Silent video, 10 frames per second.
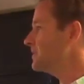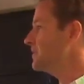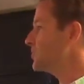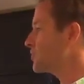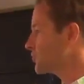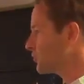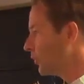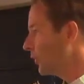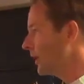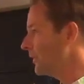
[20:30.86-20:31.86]
to
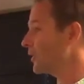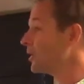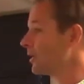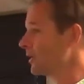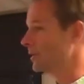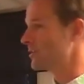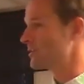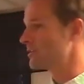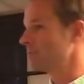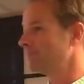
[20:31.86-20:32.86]
destroy the
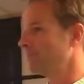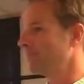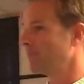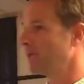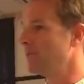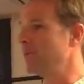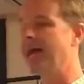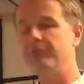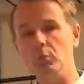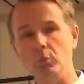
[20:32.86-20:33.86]
curse that
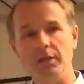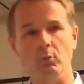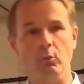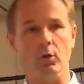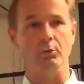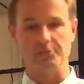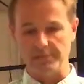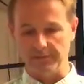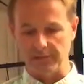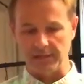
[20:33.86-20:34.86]
everyone in the world was
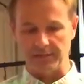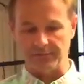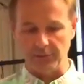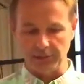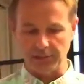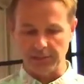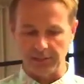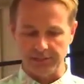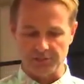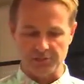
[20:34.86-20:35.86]
living under. If you look in
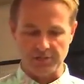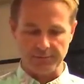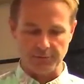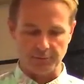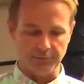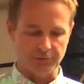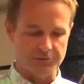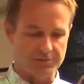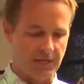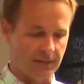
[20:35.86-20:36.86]
Galatians chapter 3
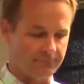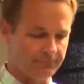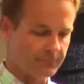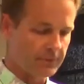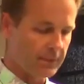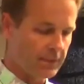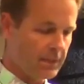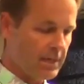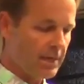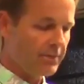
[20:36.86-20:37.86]
verse 10,
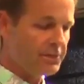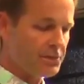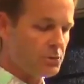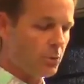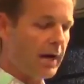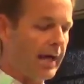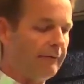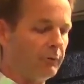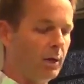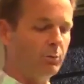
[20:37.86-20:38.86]
this is why
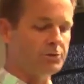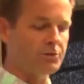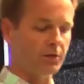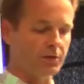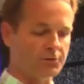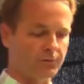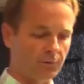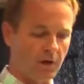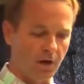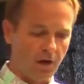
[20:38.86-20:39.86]
everyone was cursed.
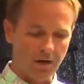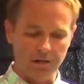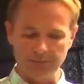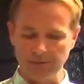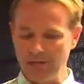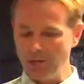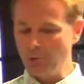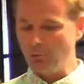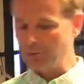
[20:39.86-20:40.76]
For all who